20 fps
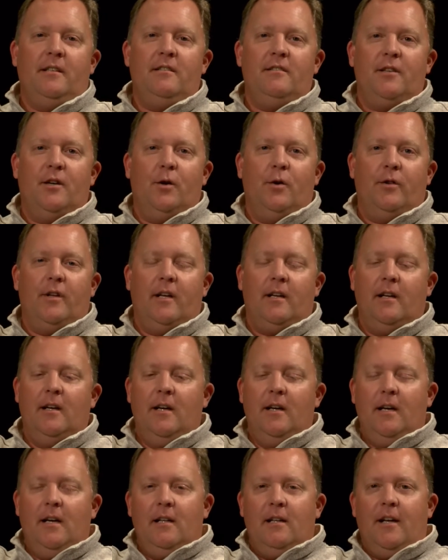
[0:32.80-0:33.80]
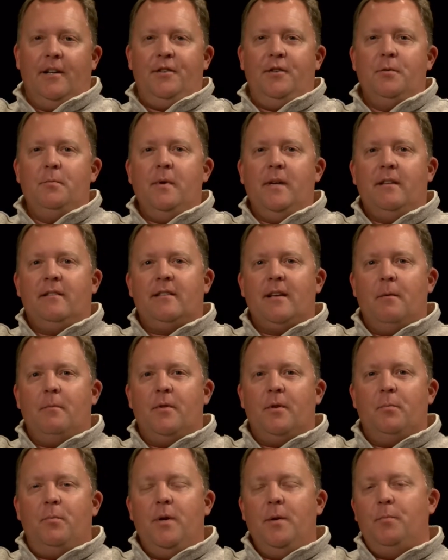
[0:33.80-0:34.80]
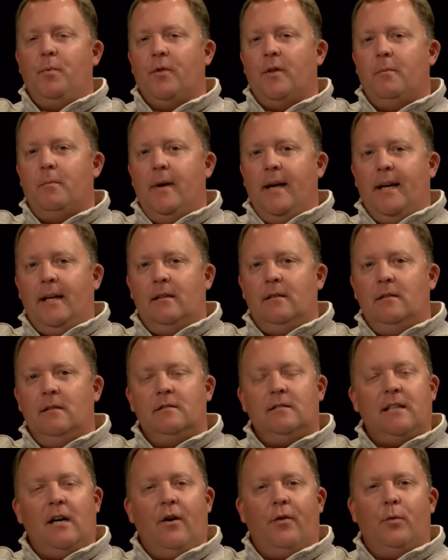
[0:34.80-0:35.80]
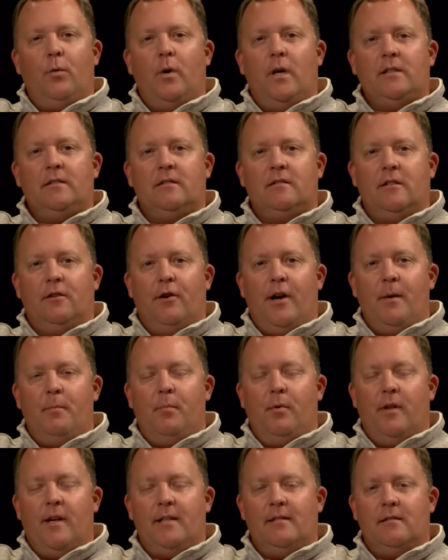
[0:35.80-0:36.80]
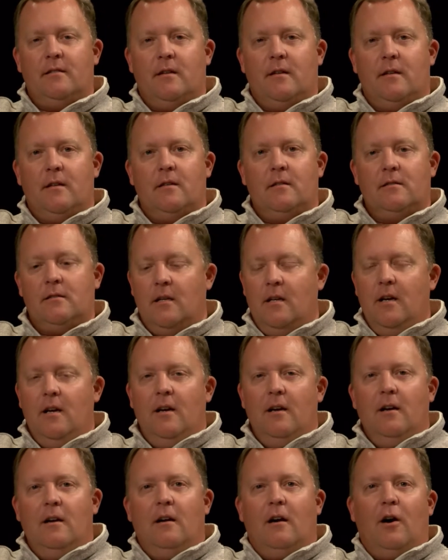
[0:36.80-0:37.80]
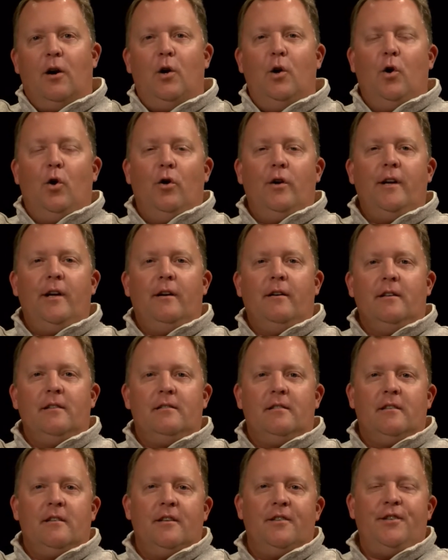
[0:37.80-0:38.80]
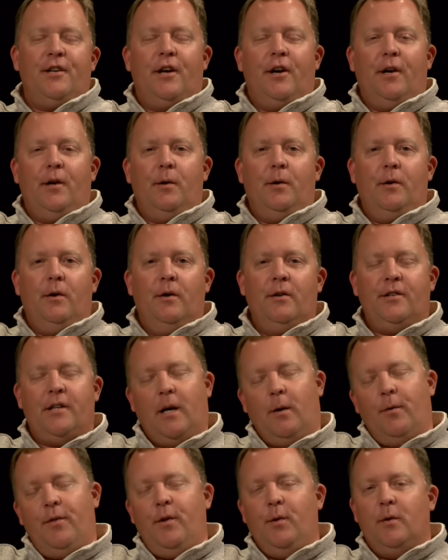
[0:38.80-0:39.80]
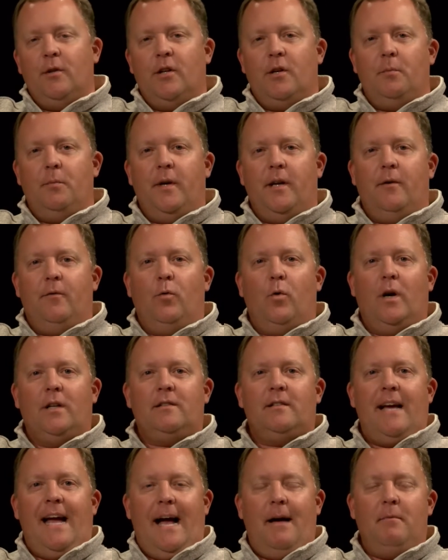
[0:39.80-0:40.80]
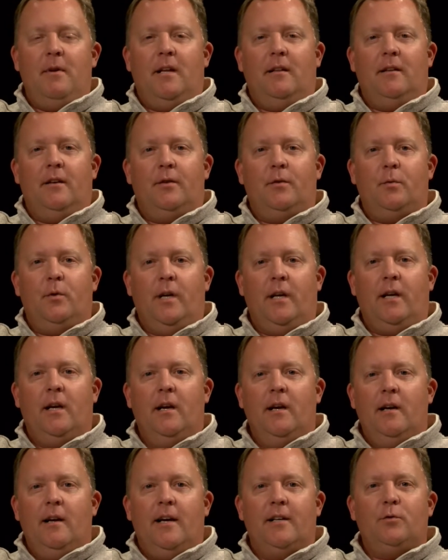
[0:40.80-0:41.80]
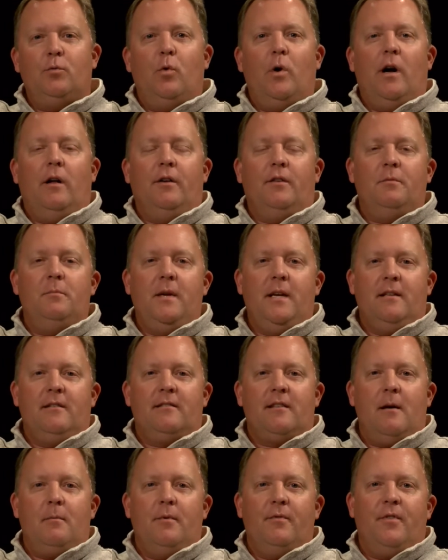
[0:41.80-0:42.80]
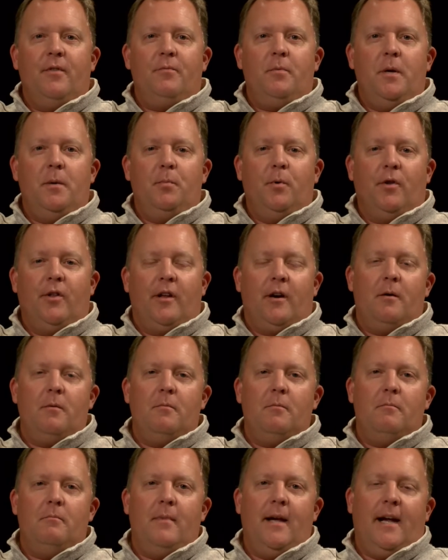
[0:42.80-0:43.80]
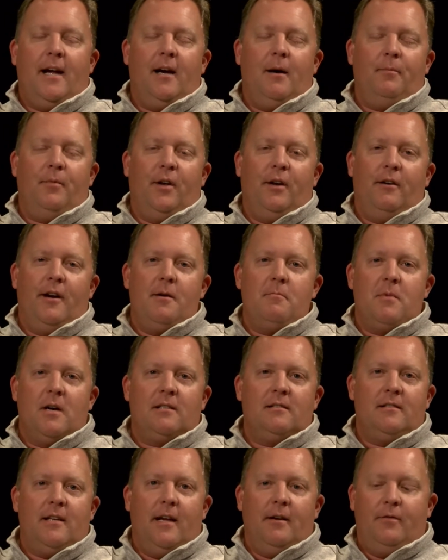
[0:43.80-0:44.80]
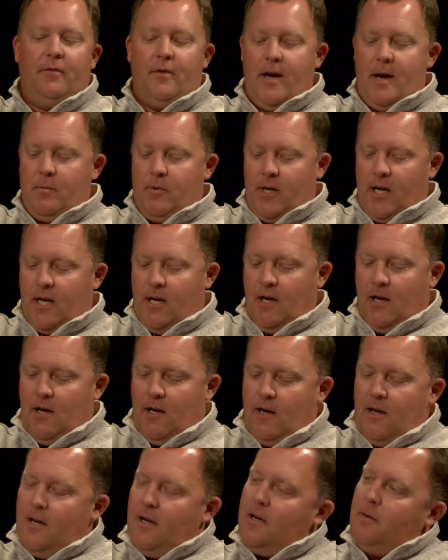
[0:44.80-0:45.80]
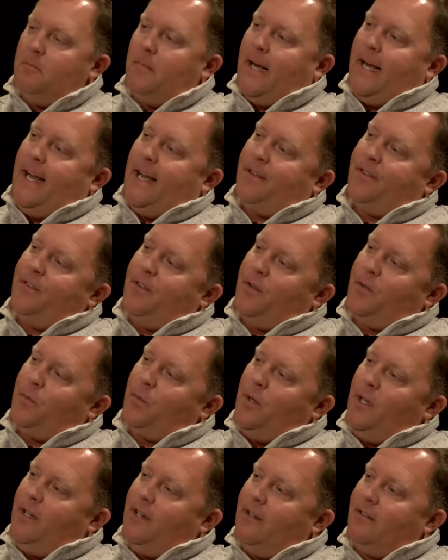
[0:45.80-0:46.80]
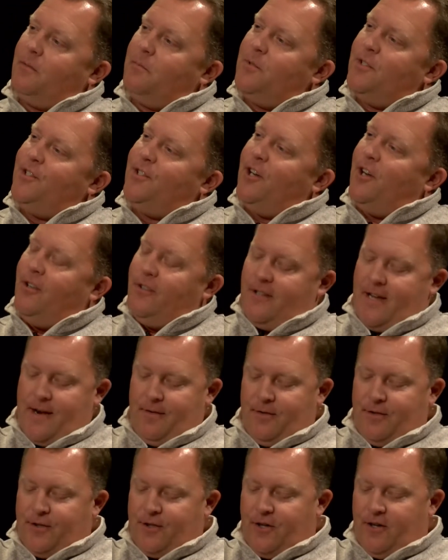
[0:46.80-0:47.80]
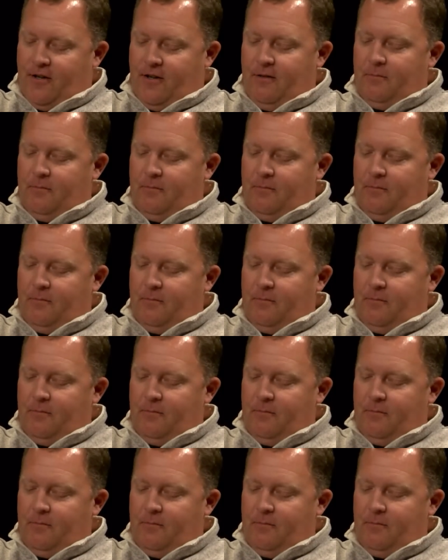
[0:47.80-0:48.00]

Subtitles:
show that lets you meet some of the people that make Southwest a great place that it is. Our goal here is to share with you a little bit of what's happening this week, as well as meet some of the people that make up the great Mustang family. My guest this week is Michele Knife-Sterner.